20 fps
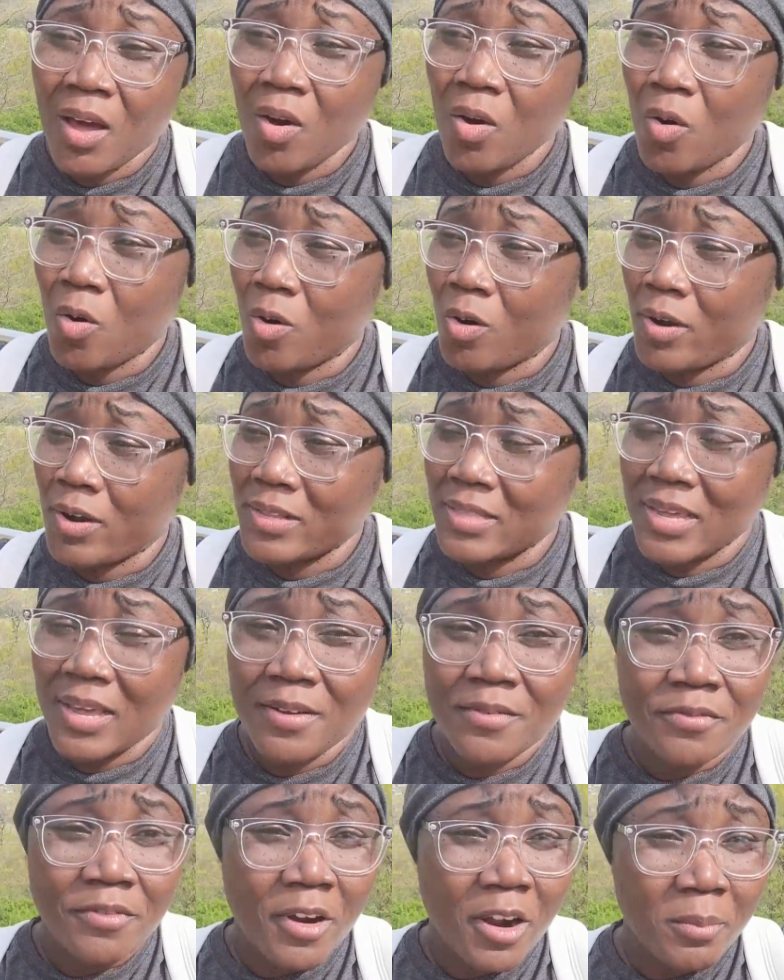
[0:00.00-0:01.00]
or the
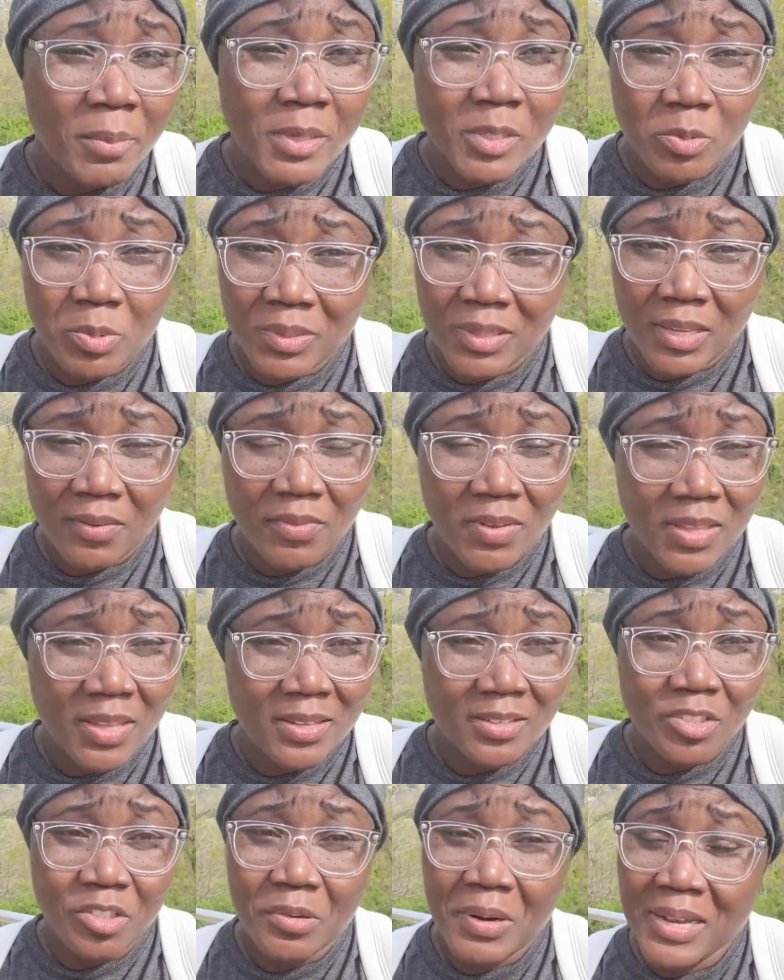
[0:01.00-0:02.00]
environment we live
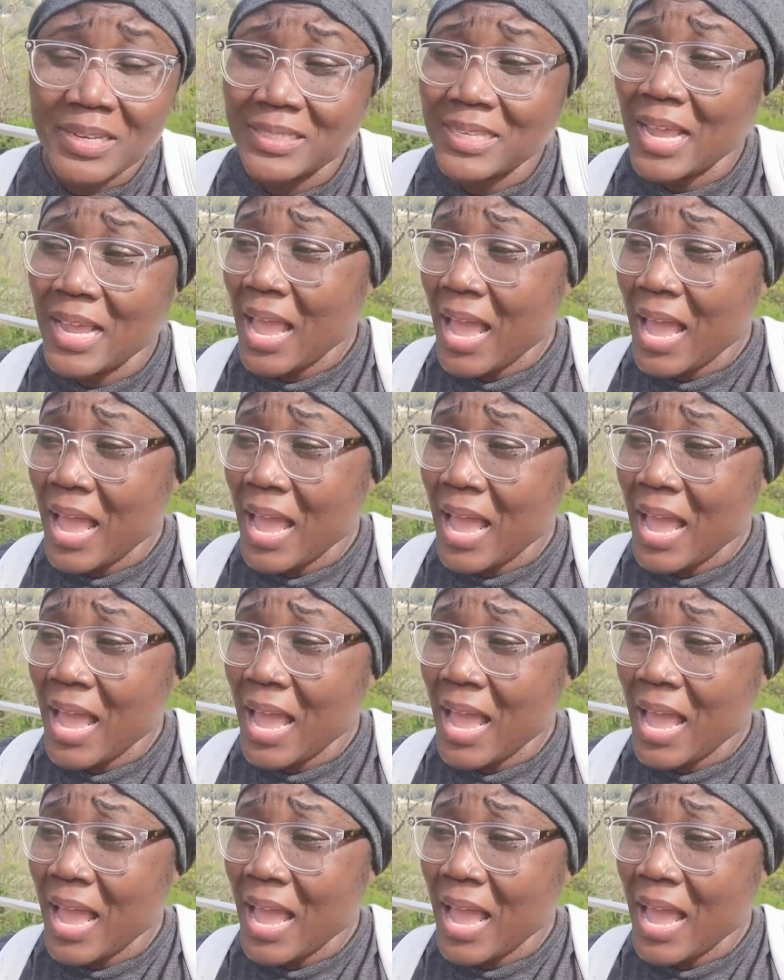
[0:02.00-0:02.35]
in trust